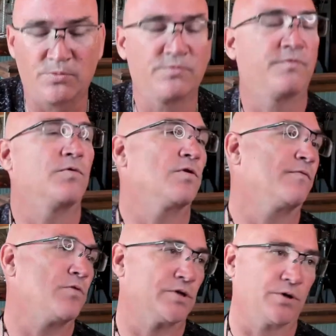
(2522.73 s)
for
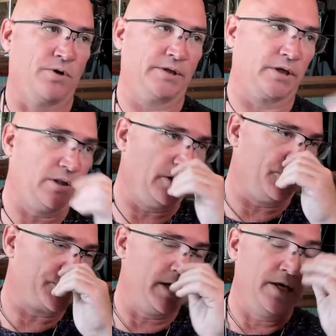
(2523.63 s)
for it to go on to
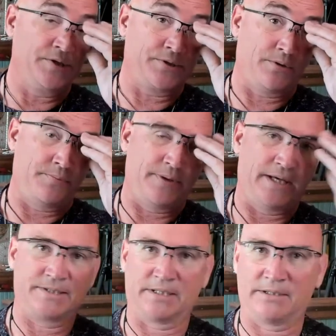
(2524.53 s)
close? So
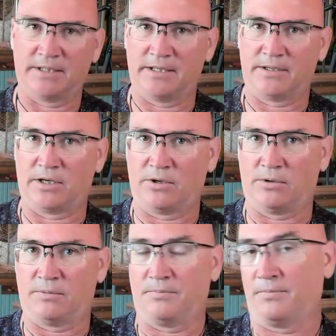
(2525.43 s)
basically, you
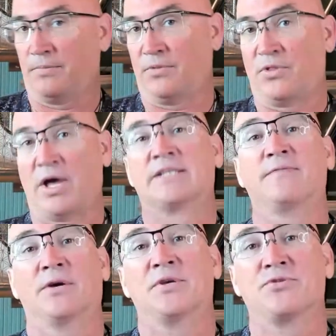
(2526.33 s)
know, that's
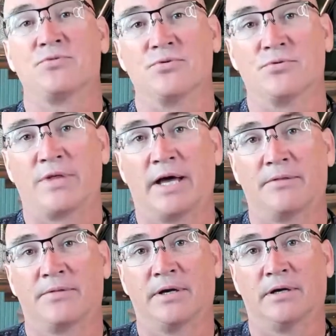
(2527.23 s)
very true
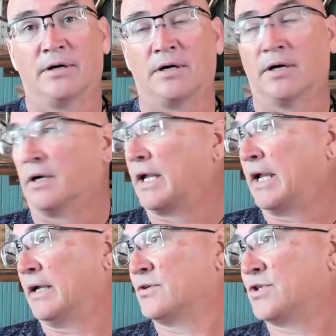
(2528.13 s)
that there are
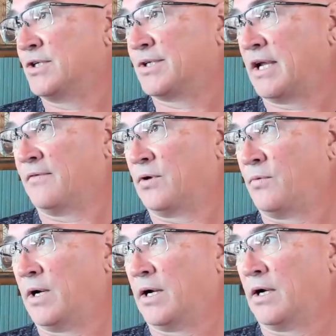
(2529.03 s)
energies
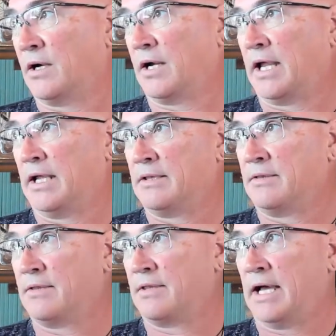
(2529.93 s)
everywhere, and
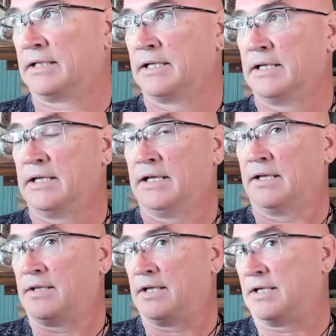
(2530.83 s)
that
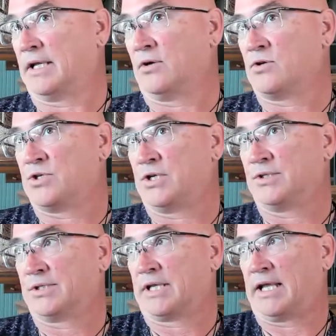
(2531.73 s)
these
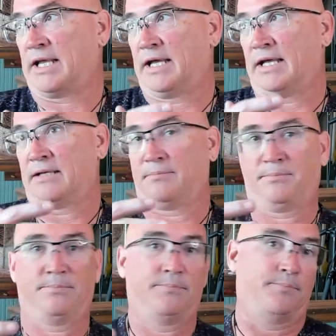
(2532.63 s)
energies can
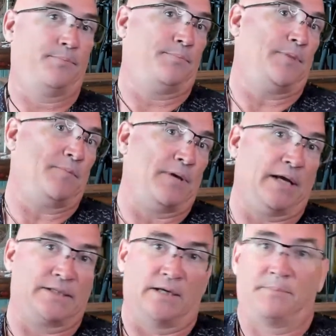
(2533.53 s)
be
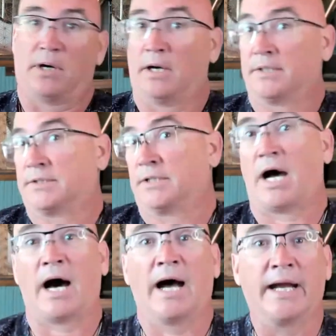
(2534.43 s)
picked up onto
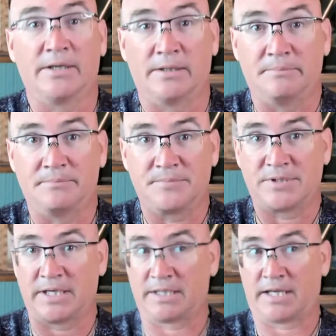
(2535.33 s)
items
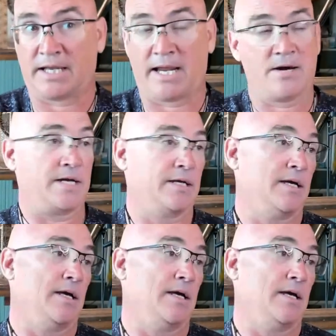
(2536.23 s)
and carried.